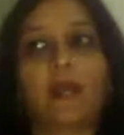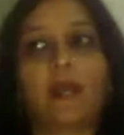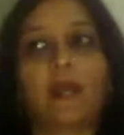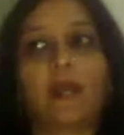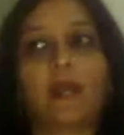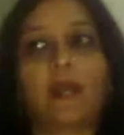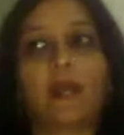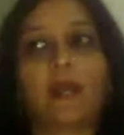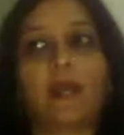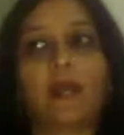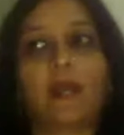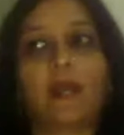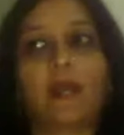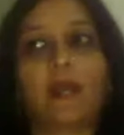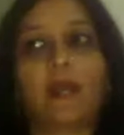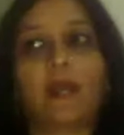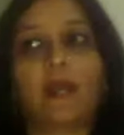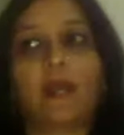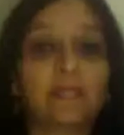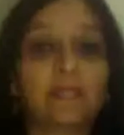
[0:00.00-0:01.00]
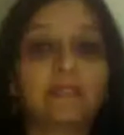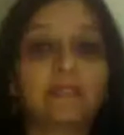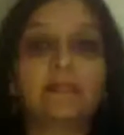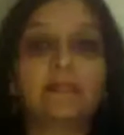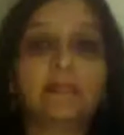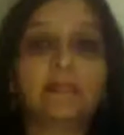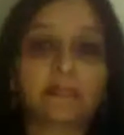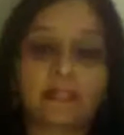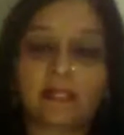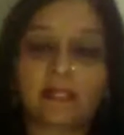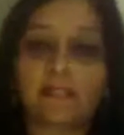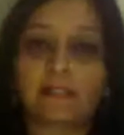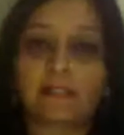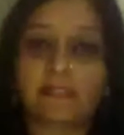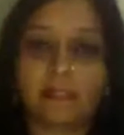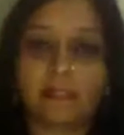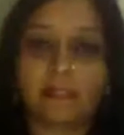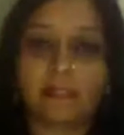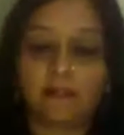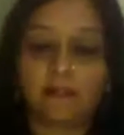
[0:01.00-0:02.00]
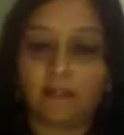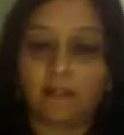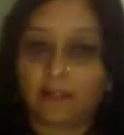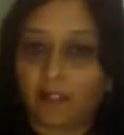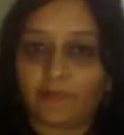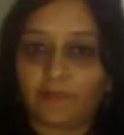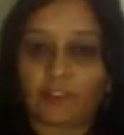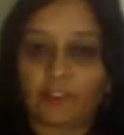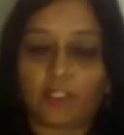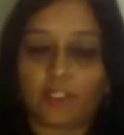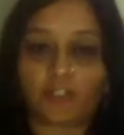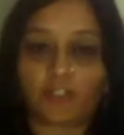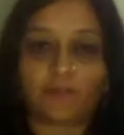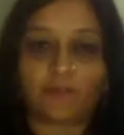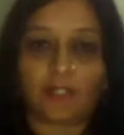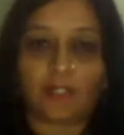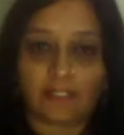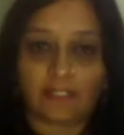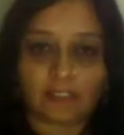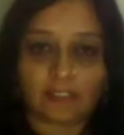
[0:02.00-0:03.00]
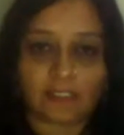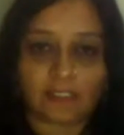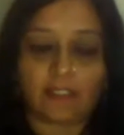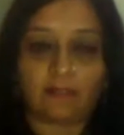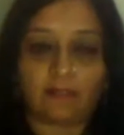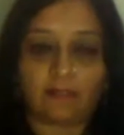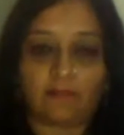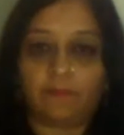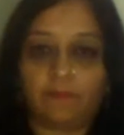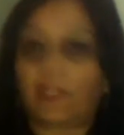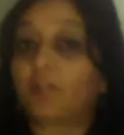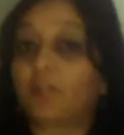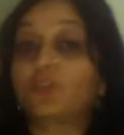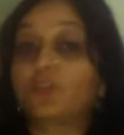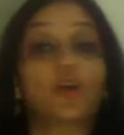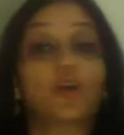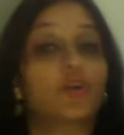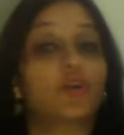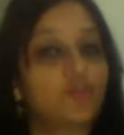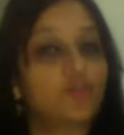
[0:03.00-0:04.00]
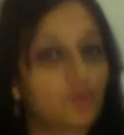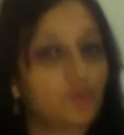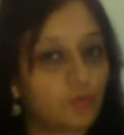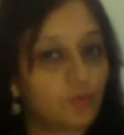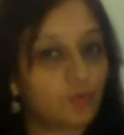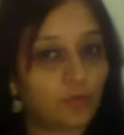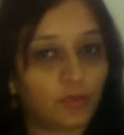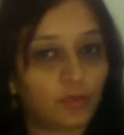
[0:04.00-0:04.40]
which is against the stance that Arvind Kejriwal has taken. That's not true.